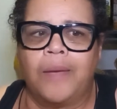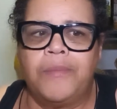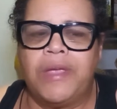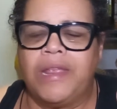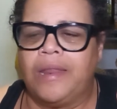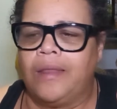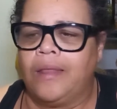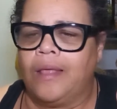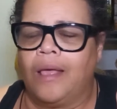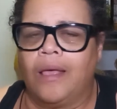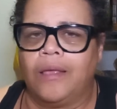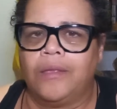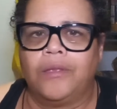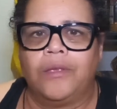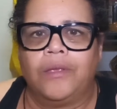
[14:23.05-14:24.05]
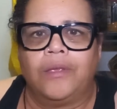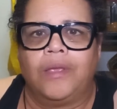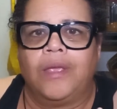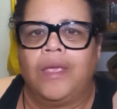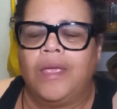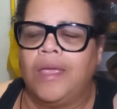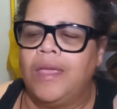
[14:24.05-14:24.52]
I mean,
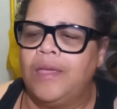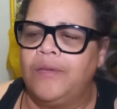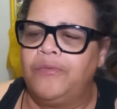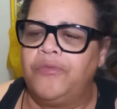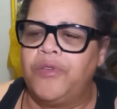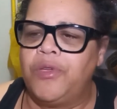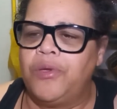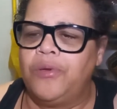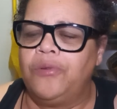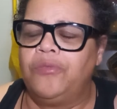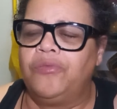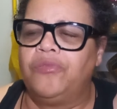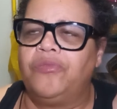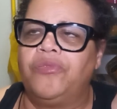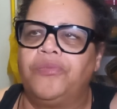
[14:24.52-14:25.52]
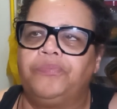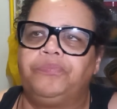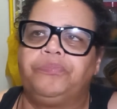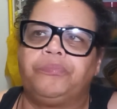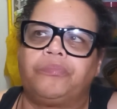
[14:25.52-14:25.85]
if you've